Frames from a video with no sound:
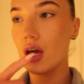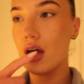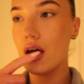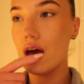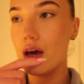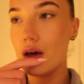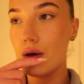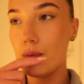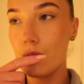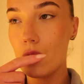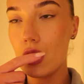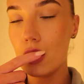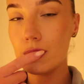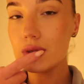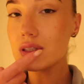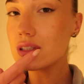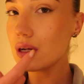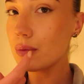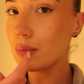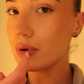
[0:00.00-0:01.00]
Um, I'm
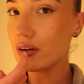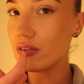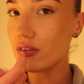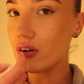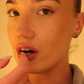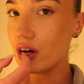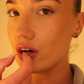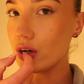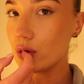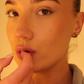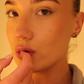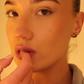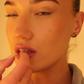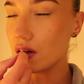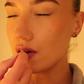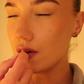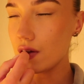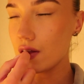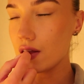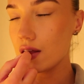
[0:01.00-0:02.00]
a Celebrity Final,
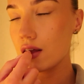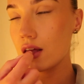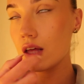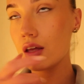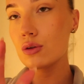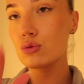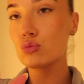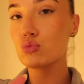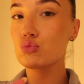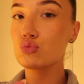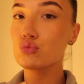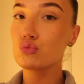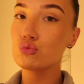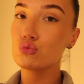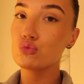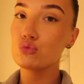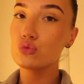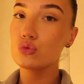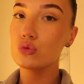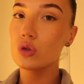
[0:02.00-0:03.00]
so...
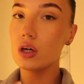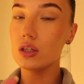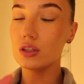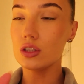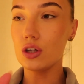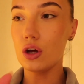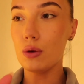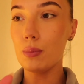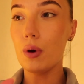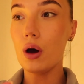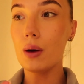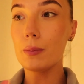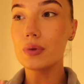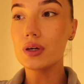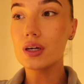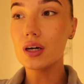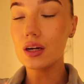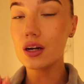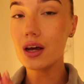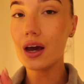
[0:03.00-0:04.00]
I don't know, but
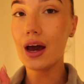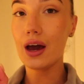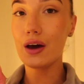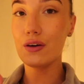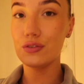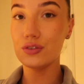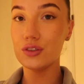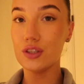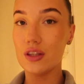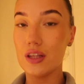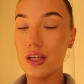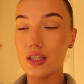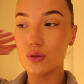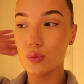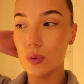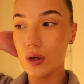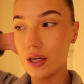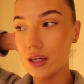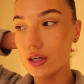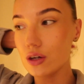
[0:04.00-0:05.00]
I'm going to have to this
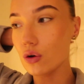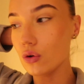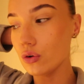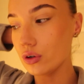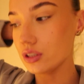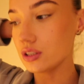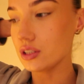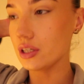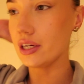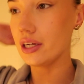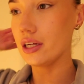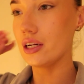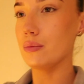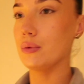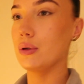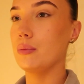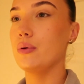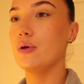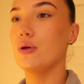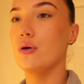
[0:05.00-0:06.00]
week. Honestly, let
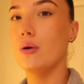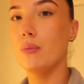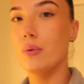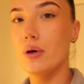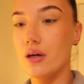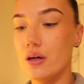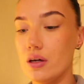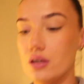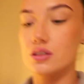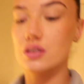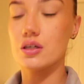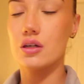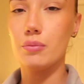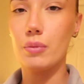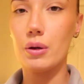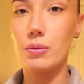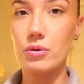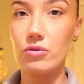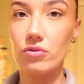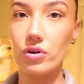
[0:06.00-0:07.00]
me put you up here. It's going to
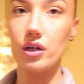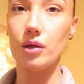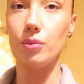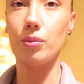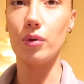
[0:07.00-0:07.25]
make me really